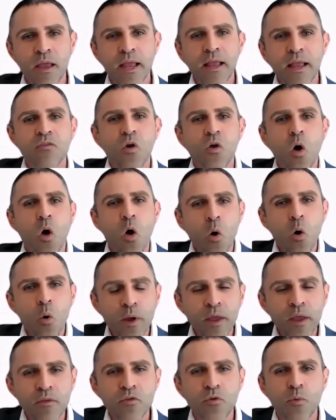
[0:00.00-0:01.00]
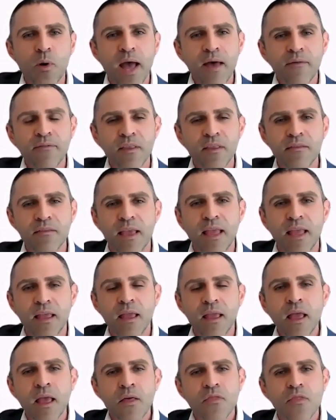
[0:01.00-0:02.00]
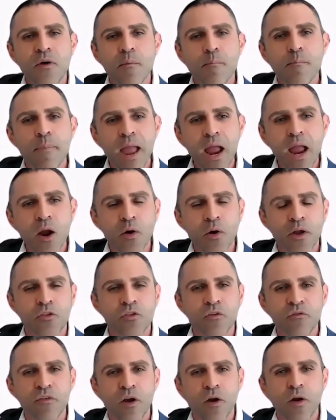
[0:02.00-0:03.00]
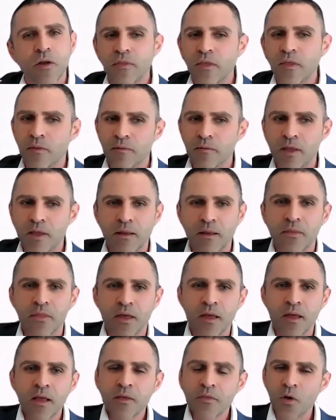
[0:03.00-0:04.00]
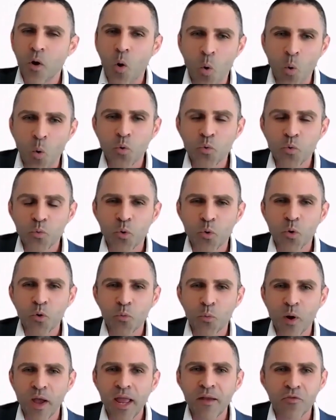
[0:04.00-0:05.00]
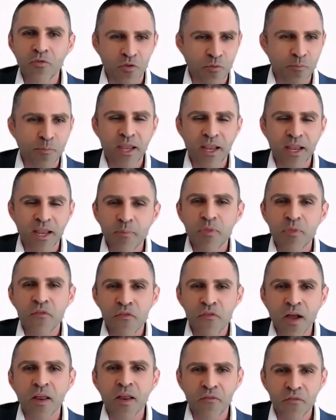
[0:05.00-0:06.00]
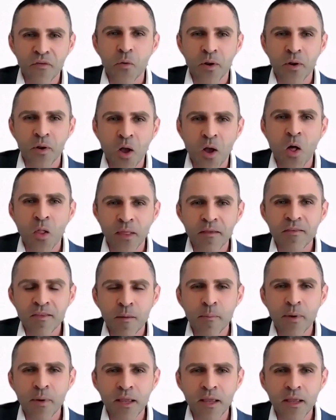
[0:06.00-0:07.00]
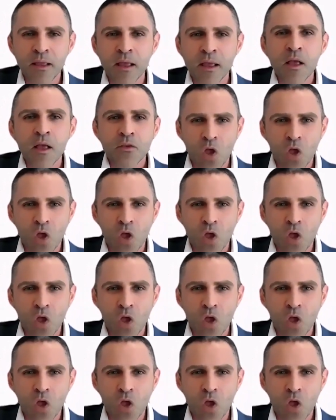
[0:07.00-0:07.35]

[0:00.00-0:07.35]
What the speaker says: it's always, you have to take the marriage of the old world way of just picking up the fucking phone and calling somebody,